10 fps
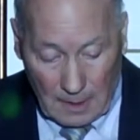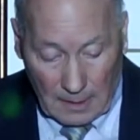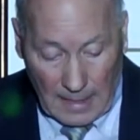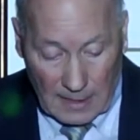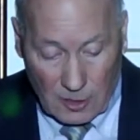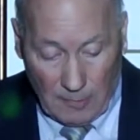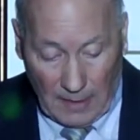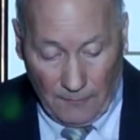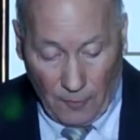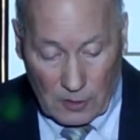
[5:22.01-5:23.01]
Guys who
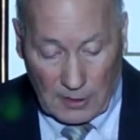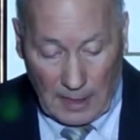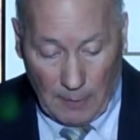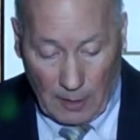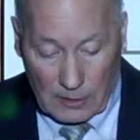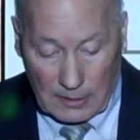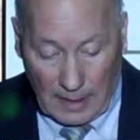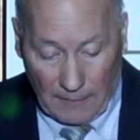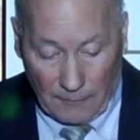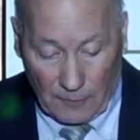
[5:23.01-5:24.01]
made first team
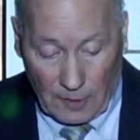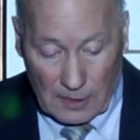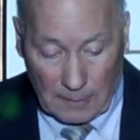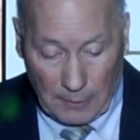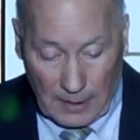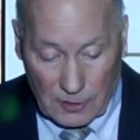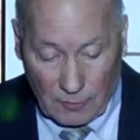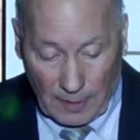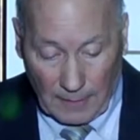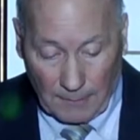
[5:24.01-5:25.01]
All-State for us at
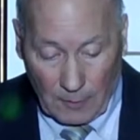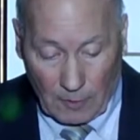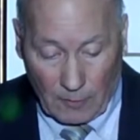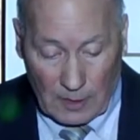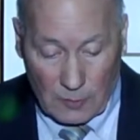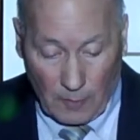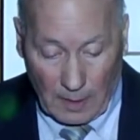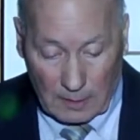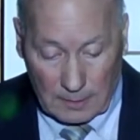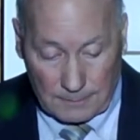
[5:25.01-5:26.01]
Peachtree were Chris
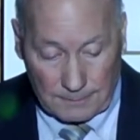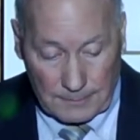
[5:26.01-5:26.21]
Welton,